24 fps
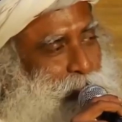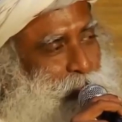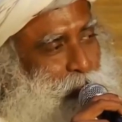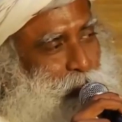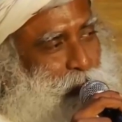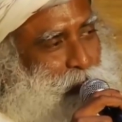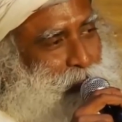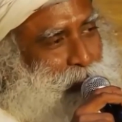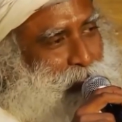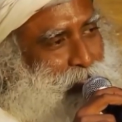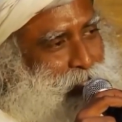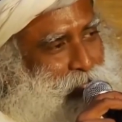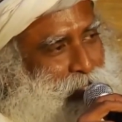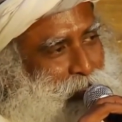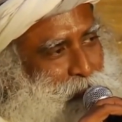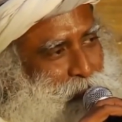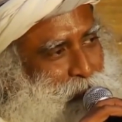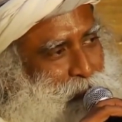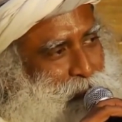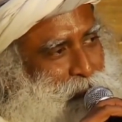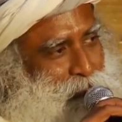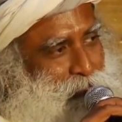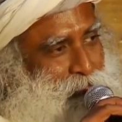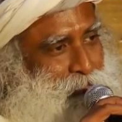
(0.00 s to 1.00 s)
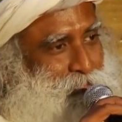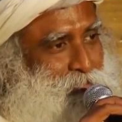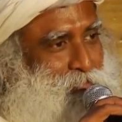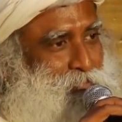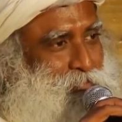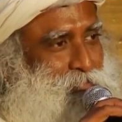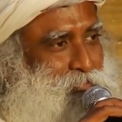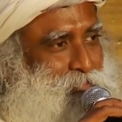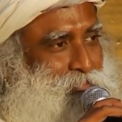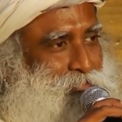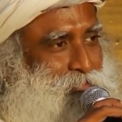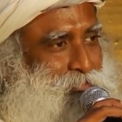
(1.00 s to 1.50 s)
Usually
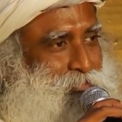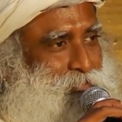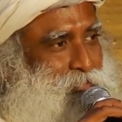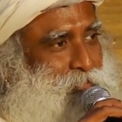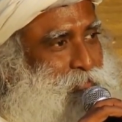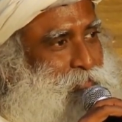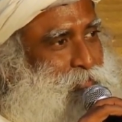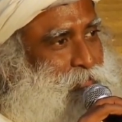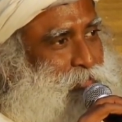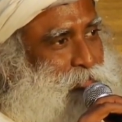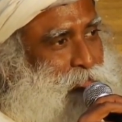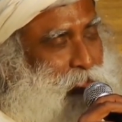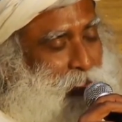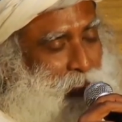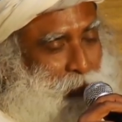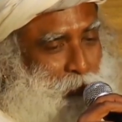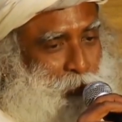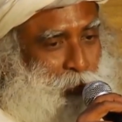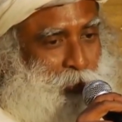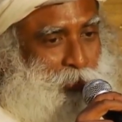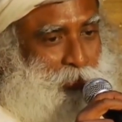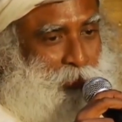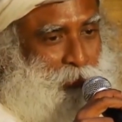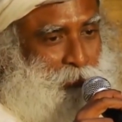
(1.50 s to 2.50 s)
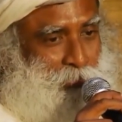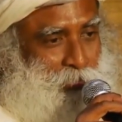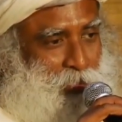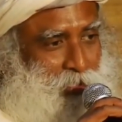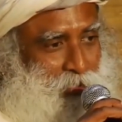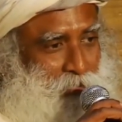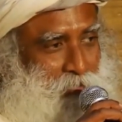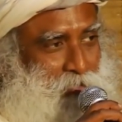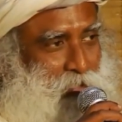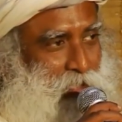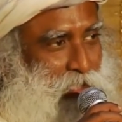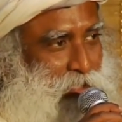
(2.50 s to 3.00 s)
an important
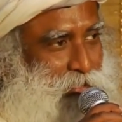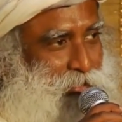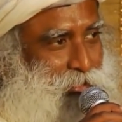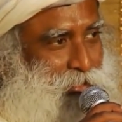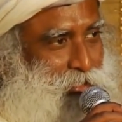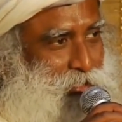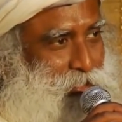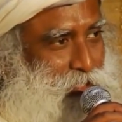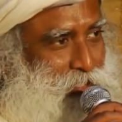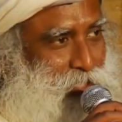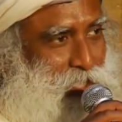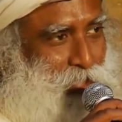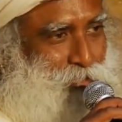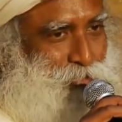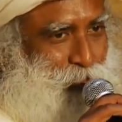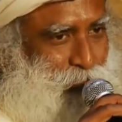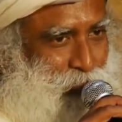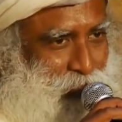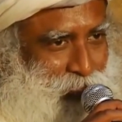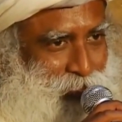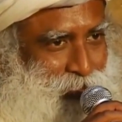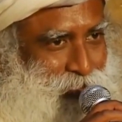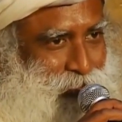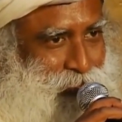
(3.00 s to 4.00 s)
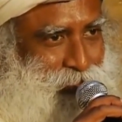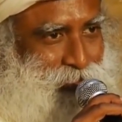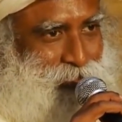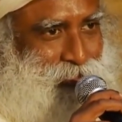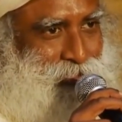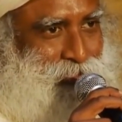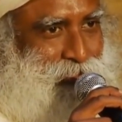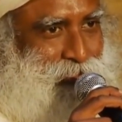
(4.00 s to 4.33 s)
part of health is how you eat,